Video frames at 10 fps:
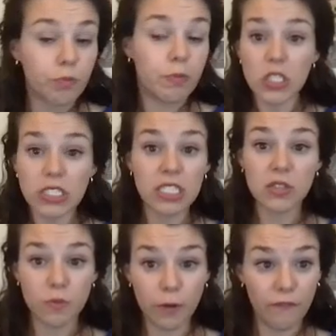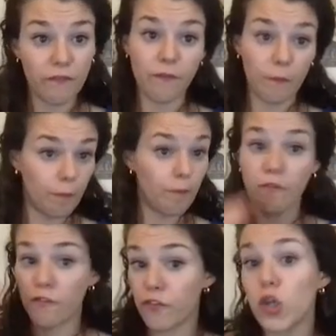Puritans will
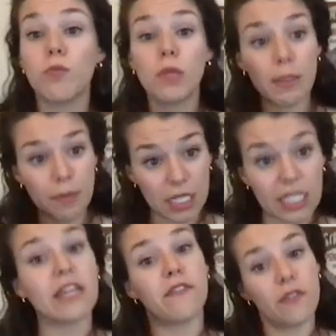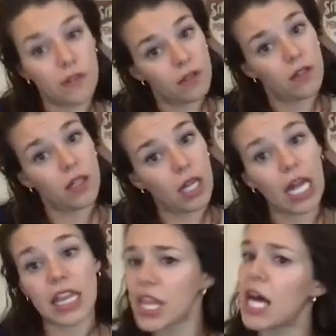firmly believe
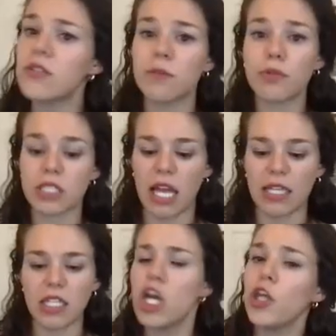a thousand percent.